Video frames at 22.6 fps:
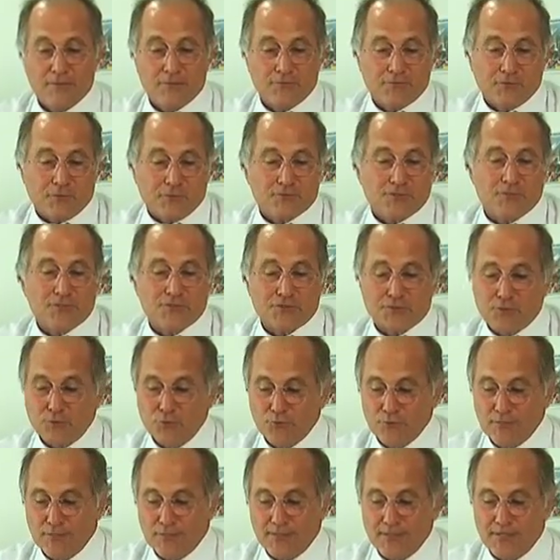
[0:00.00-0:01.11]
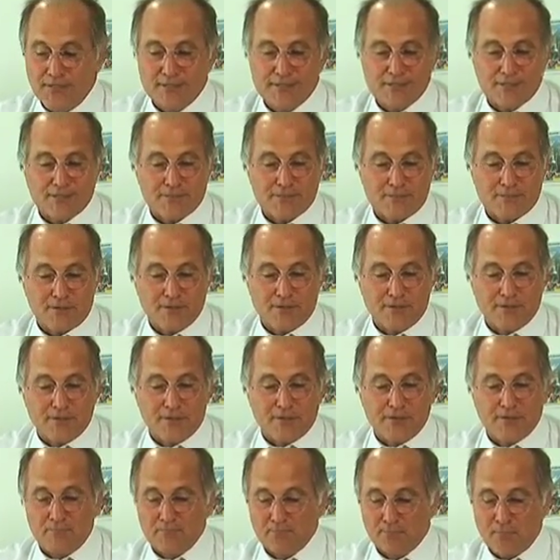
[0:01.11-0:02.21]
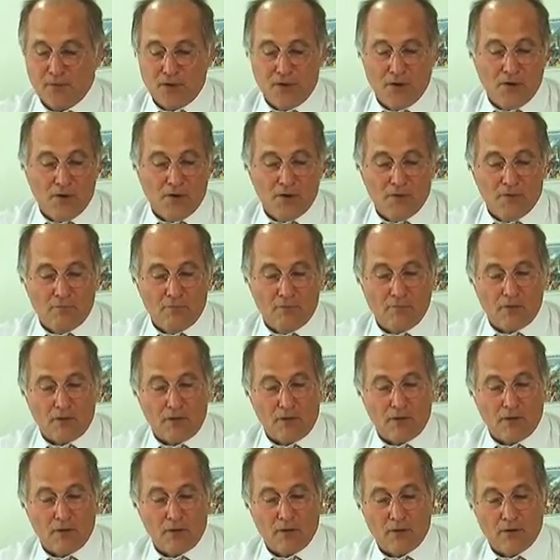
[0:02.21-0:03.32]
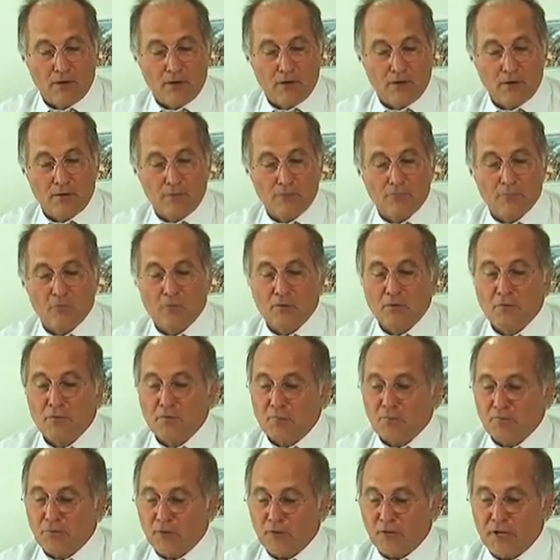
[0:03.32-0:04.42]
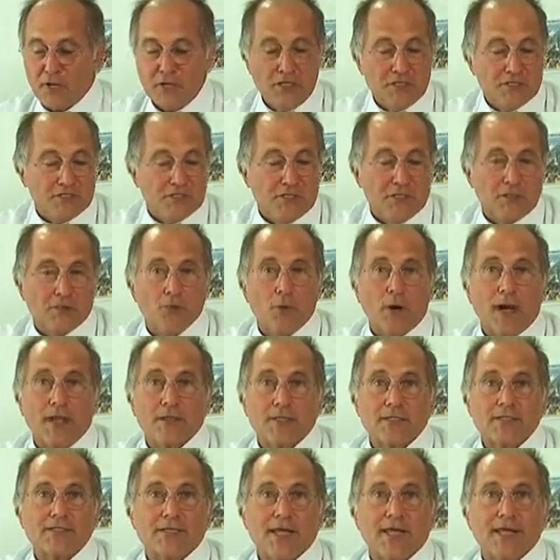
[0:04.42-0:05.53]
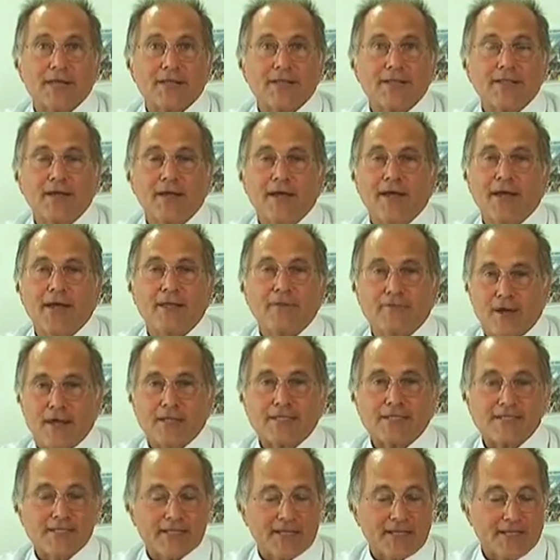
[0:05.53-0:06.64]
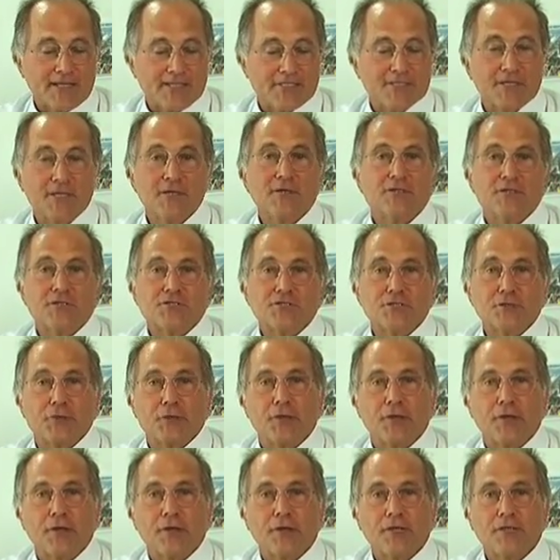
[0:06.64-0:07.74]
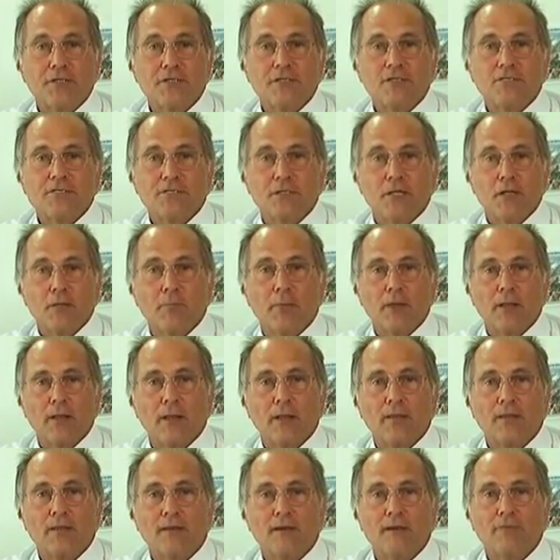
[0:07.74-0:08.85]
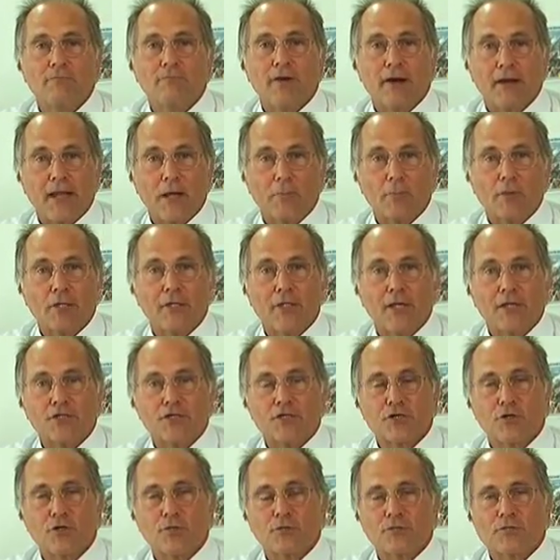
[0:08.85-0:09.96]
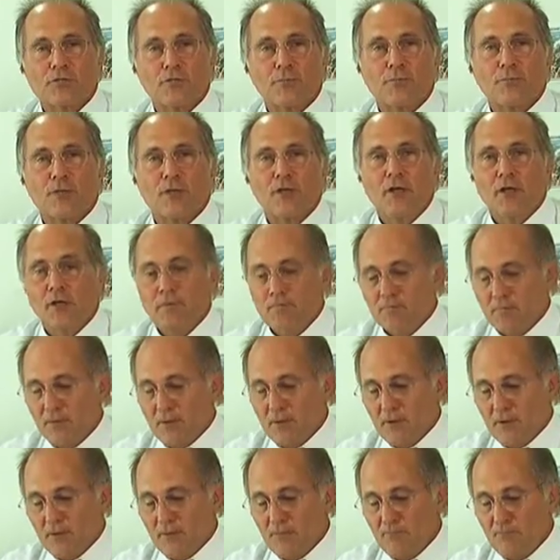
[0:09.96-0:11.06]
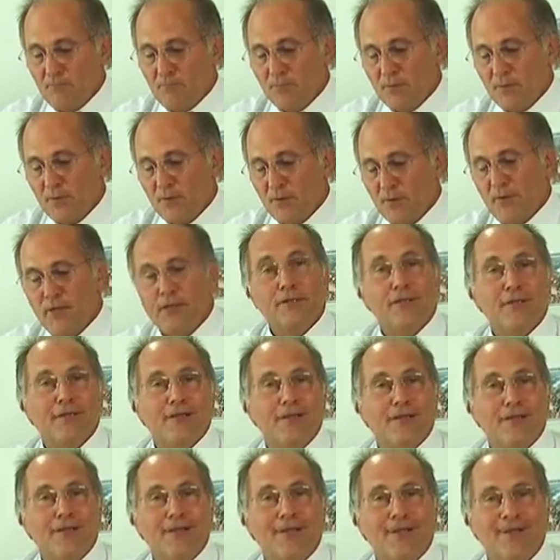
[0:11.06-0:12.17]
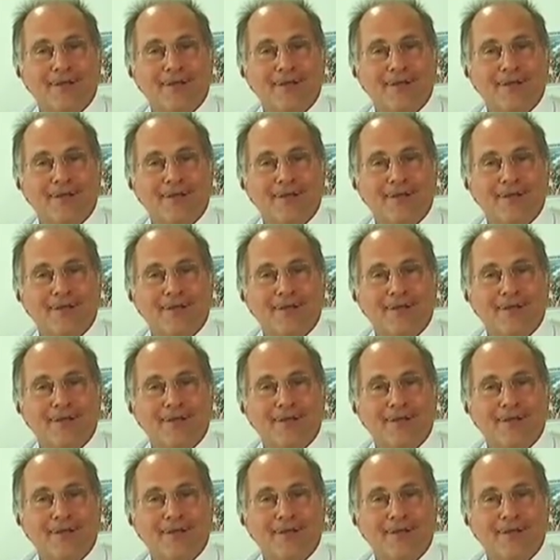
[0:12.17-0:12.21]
So this tool is very easy to understand and translates the 0-degree steel belt variable tension concept in detail.